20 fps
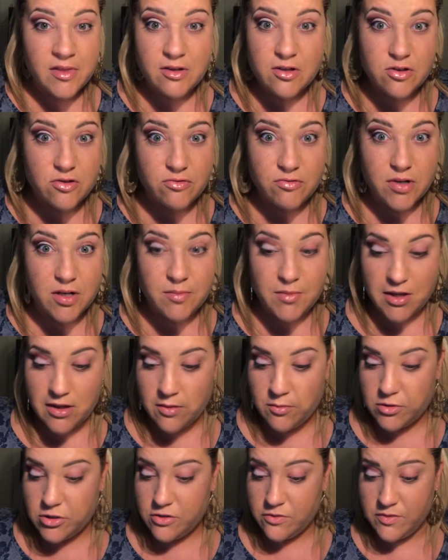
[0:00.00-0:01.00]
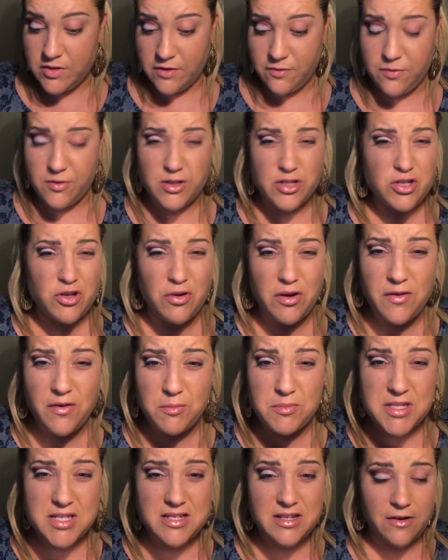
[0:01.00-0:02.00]
Doesn't really make that much of a difference. Sorry if
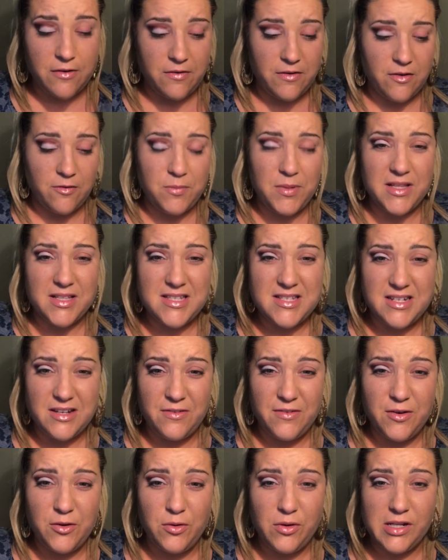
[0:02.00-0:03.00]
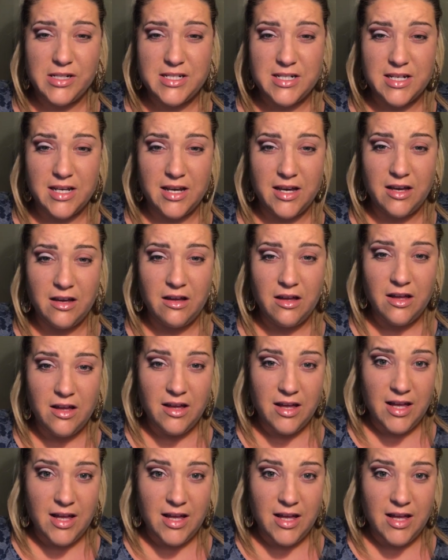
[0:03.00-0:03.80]
I'm sniffing, I've been sniffy all day.